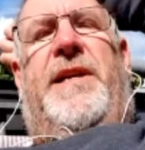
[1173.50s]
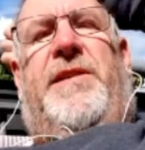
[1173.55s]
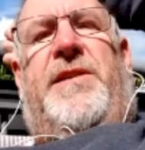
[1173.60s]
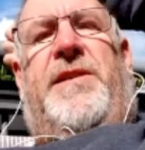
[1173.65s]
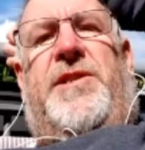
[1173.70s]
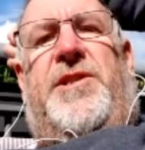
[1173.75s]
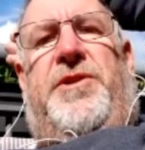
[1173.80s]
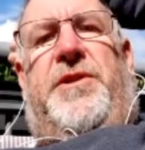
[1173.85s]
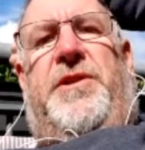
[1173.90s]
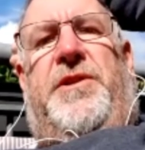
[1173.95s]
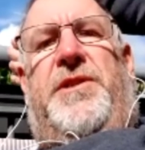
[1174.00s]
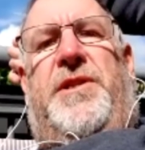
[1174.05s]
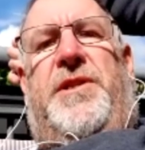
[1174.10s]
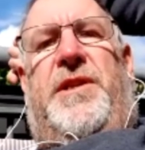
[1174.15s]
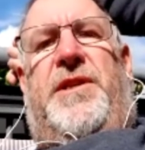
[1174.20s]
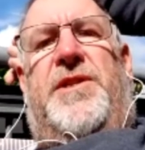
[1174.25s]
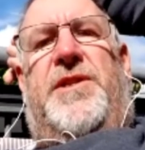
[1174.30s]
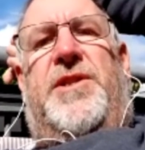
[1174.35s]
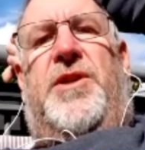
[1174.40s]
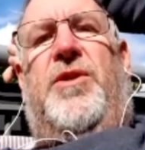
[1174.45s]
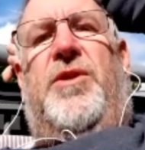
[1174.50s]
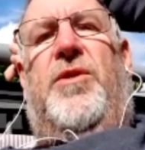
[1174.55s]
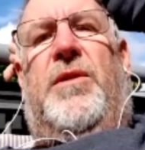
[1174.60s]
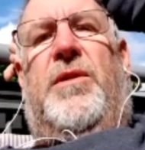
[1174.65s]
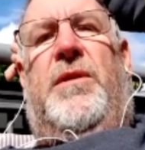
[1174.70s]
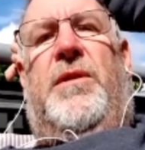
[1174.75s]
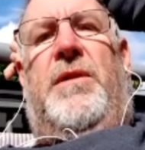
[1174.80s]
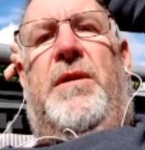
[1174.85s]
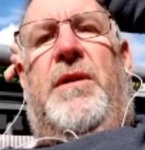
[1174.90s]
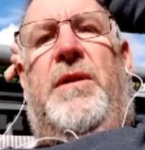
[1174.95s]
of the students in a school,
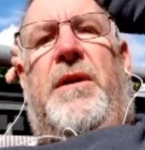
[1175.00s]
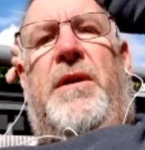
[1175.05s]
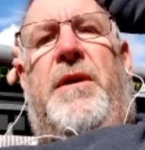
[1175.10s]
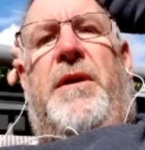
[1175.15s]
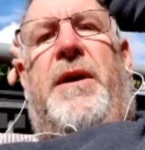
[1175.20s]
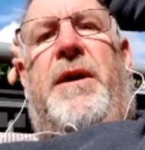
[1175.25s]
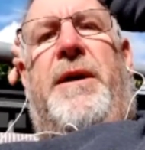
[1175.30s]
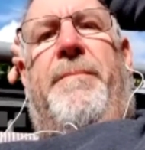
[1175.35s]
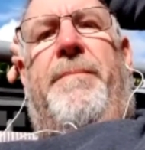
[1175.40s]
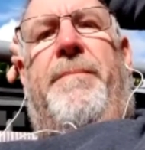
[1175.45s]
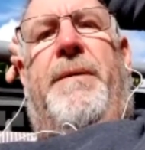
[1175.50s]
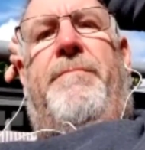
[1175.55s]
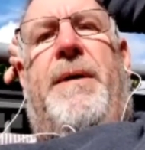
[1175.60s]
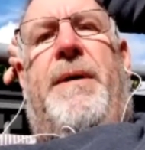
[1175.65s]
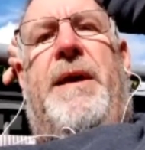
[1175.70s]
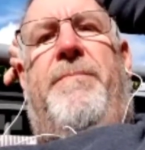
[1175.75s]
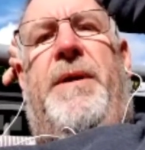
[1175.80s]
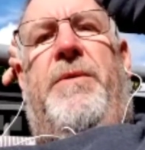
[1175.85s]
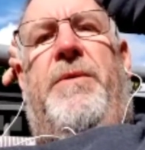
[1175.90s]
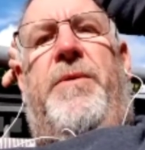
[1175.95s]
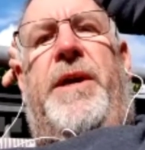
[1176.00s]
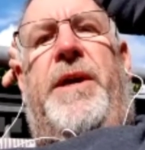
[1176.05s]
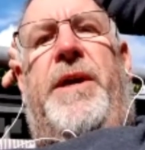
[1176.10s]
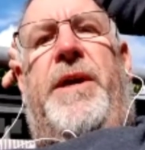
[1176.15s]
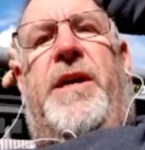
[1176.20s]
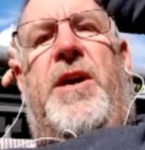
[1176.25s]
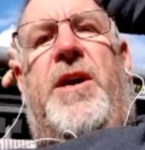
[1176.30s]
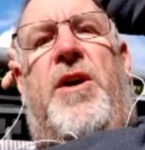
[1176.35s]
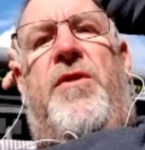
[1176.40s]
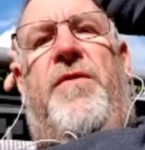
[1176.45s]
but maybe we
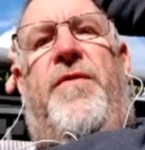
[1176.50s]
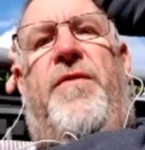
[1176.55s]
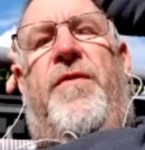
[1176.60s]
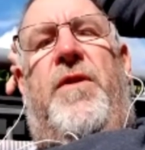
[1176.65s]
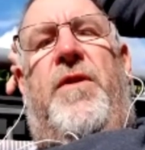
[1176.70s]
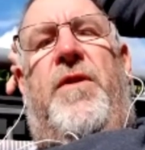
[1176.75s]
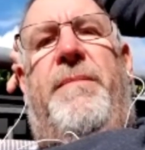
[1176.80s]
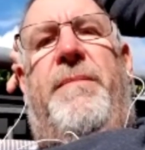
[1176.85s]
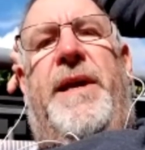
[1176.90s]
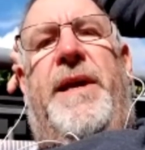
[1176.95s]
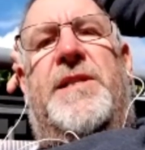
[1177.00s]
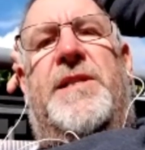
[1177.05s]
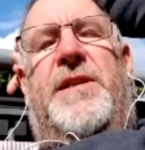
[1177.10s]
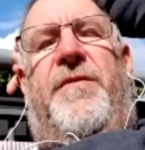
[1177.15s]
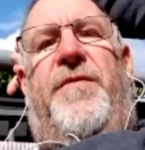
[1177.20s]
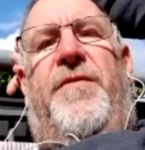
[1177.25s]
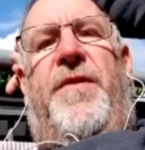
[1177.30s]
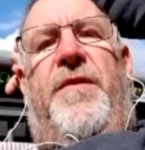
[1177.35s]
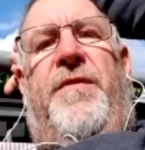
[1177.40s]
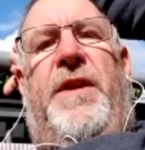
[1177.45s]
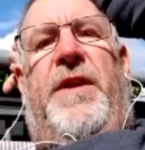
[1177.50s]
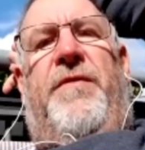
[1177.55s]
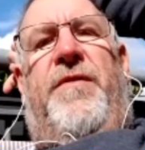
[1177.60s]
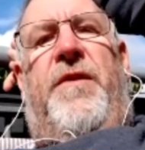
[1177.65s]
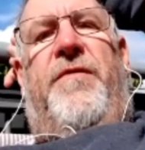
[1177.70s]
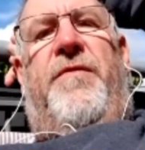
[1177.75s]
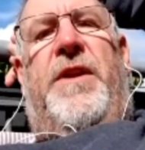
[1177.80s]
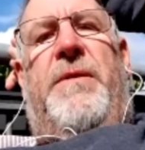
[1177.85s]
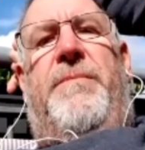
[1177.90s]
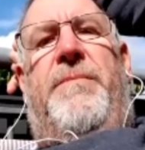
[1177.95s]
go for a mix of fifty
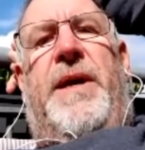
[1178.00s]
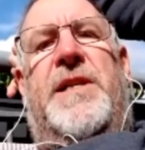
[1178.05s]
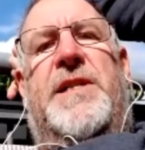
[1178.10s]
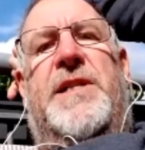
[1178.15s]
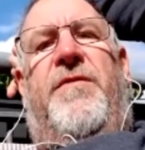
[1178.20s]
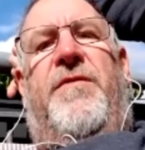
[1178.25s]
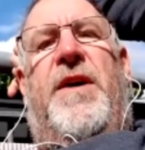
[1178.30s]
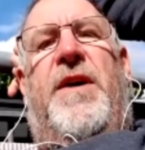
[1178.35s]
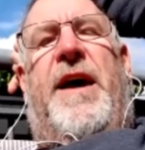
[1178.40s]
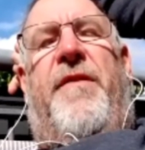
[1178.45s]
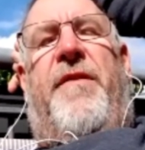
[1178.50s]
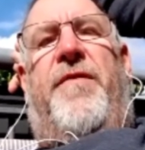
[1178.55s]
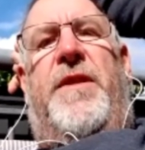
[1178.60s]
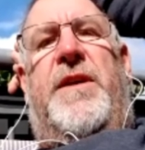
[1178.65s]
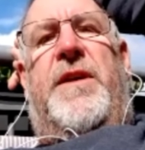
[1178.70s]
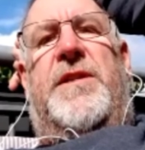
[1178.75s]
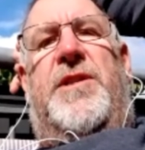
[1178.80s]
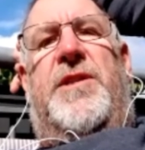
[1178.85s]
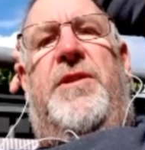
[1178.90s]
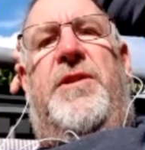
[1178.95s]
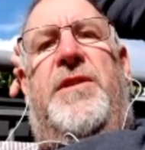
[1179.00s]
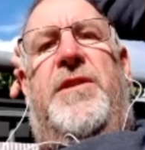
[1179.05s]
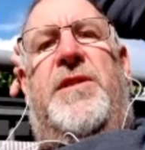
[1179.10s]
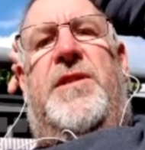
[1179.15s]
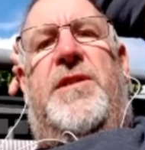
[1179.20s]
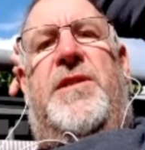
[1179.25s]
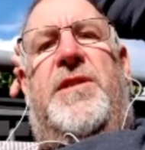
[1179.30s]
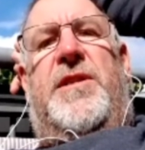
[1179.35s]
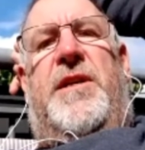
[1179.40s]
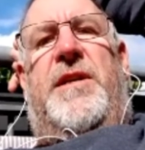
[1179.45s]
fifty mix of half of the
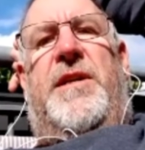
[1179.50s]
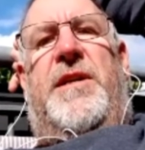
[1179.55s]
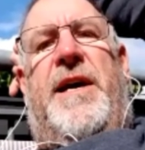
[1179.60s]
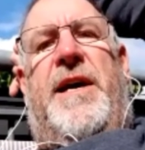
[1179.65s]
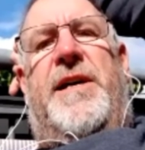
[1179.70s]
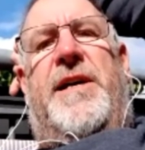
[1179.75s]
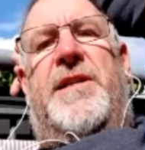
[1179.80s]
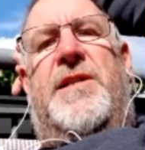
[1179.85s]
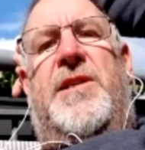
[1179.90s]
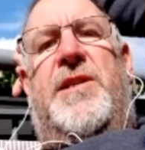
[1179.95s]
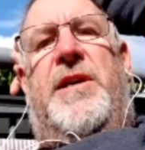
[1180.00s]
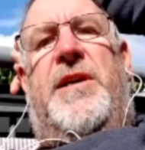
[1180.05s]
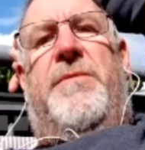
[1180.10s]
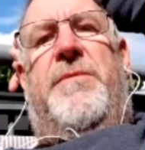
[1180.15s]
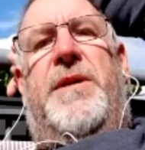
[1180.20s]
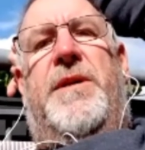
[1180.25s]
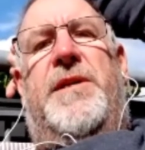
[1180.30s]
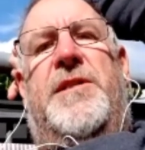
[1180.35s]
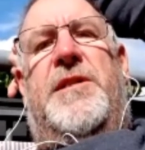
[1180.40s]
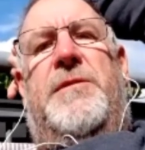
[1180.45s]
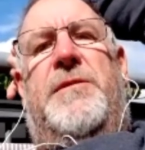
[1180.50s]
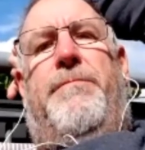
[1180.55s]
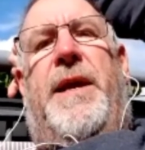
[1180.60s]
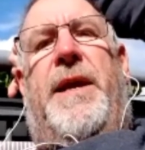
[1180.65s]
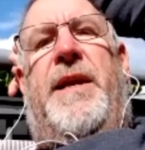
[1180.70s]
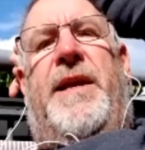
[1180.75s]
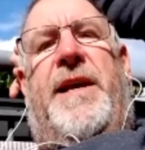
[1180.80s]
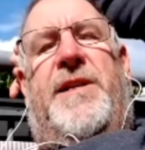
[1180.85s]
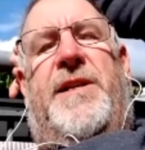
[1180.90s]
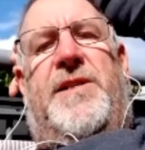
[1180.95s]
students' uh, time is
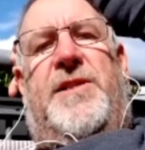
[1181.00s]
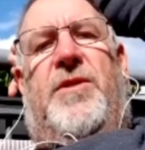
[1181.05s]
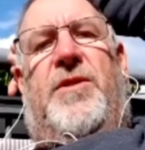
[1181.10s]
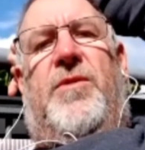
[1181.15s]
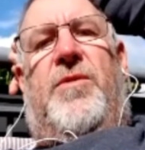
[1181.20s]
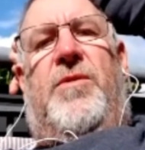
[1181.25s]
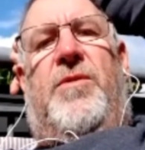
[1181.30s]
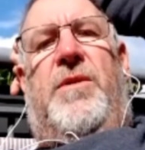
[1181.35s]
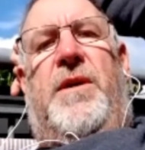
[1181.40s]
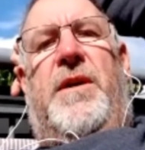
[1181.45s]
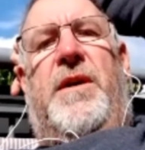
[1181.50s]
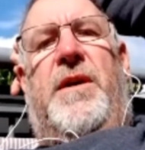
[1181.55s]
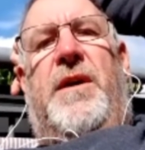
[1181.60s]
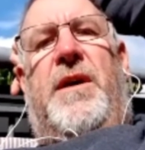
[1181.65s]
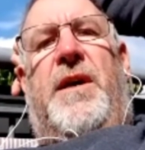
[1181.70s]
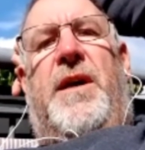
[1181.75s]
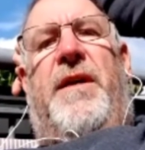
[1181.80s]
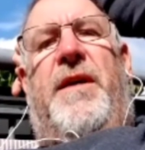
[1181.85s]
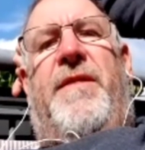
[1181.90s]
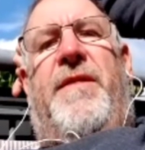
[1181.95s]
spent at school, yeah.